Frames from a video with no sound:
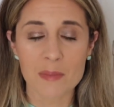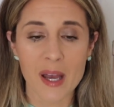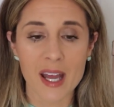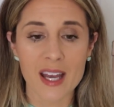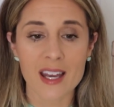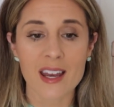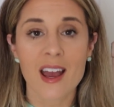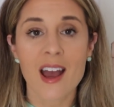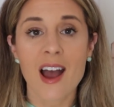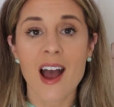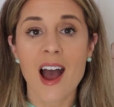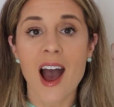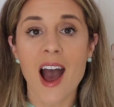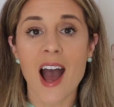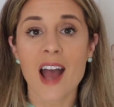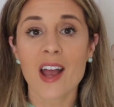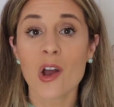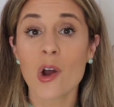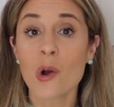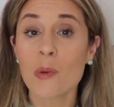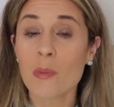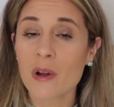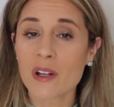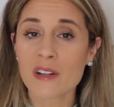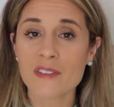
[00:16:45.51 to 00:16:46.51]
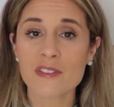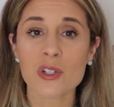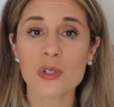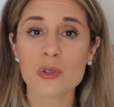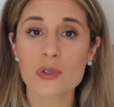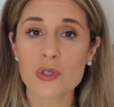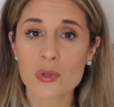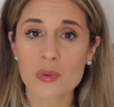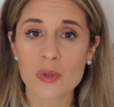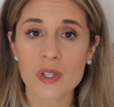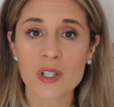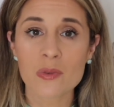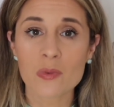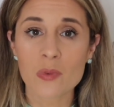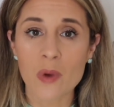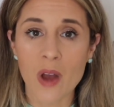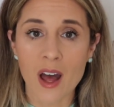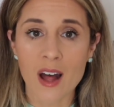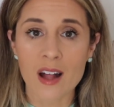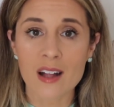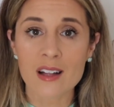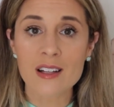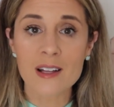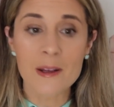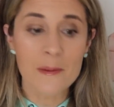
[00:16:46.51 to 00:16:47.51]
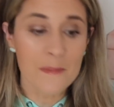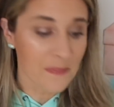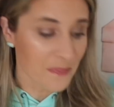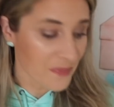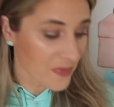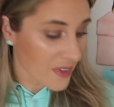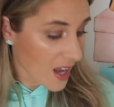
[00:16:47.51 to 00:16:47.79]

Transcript: But I hope all of you are doing well.